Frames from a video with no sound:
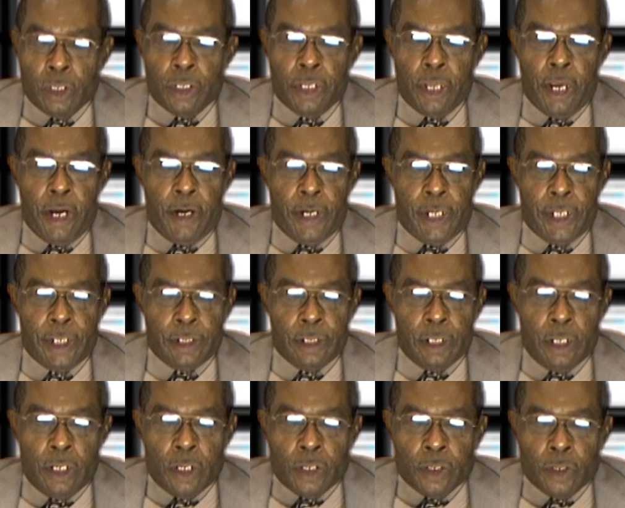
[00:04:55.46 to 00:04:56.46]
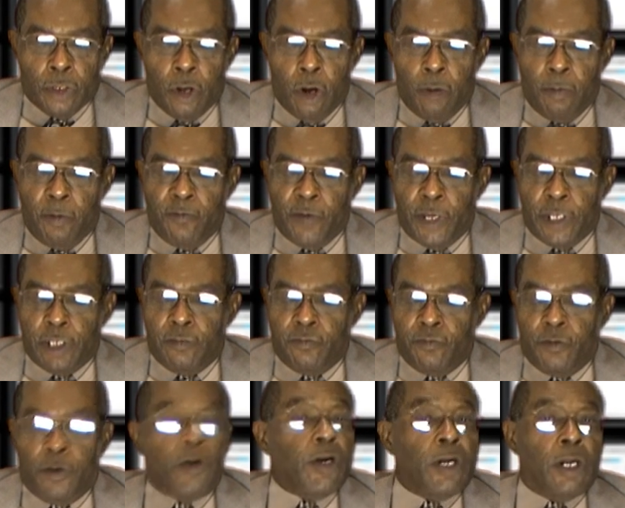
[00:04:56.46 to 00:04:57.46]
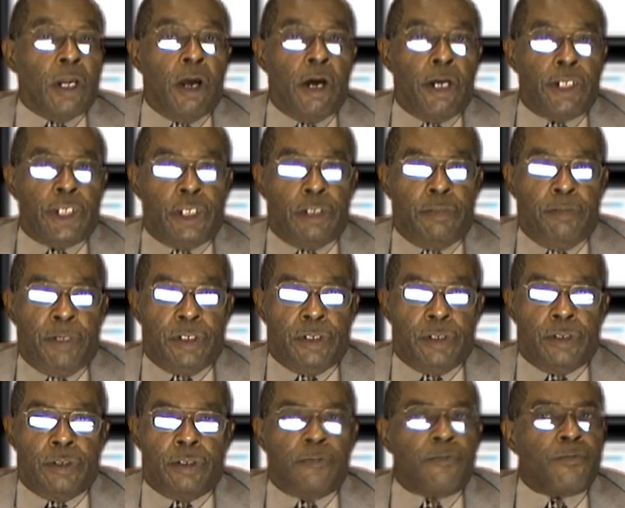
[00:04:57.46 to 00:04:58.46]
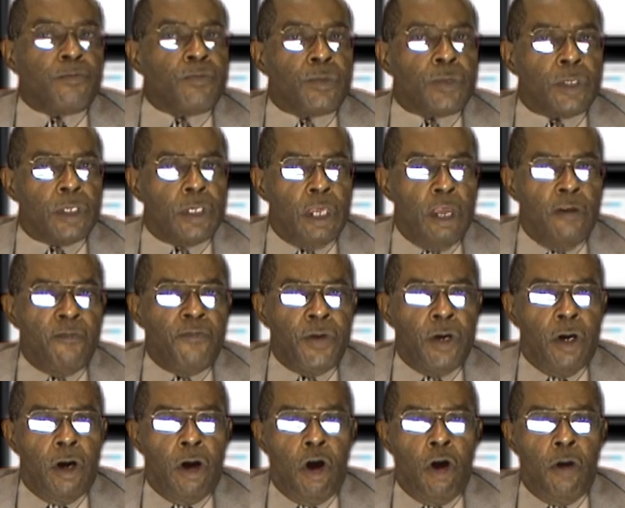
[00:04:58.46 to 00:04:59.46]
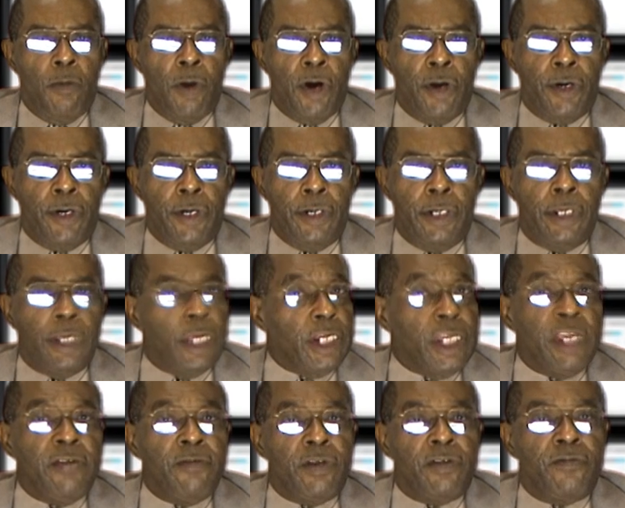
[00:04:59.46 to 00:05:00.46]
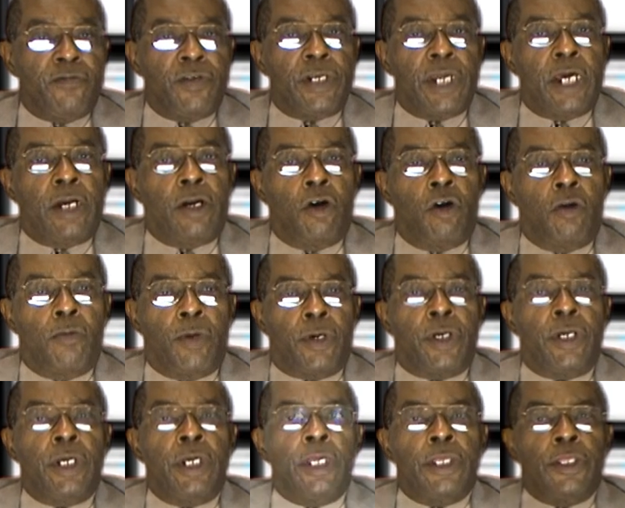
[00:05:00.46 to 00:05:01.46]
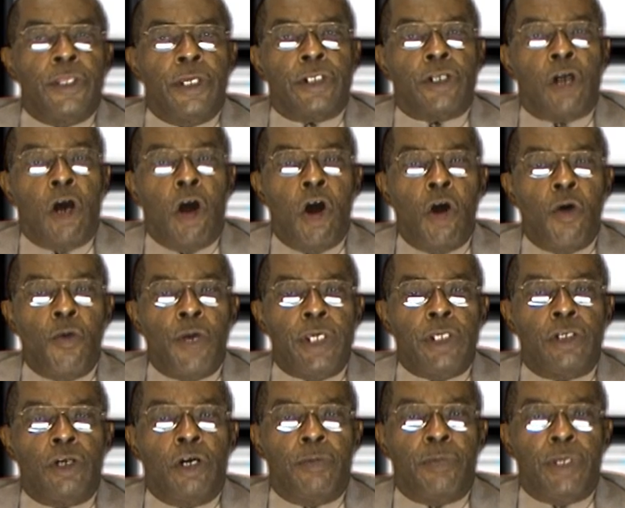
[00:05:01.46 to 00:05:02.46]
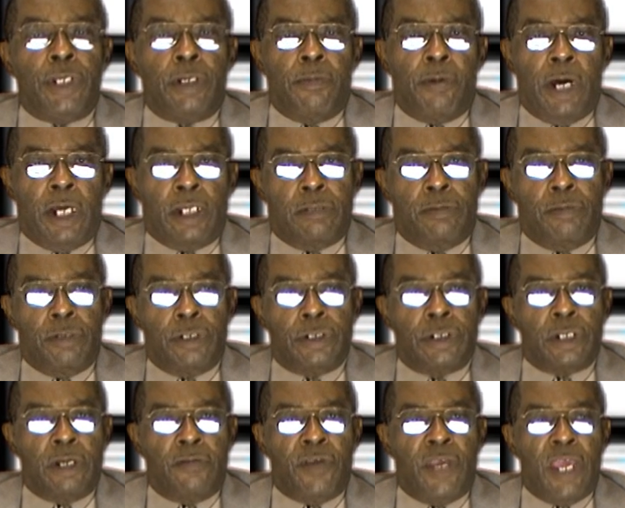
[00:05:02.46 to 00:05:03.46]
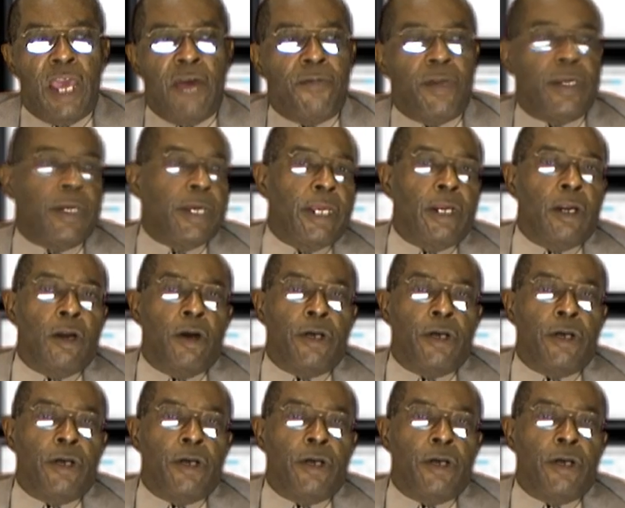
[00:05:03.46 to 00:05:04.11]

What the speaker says: There is no provision for large expenses. If you're a homeowner, and even if you're not a homeowner, there's always going to be the possibilities of you having a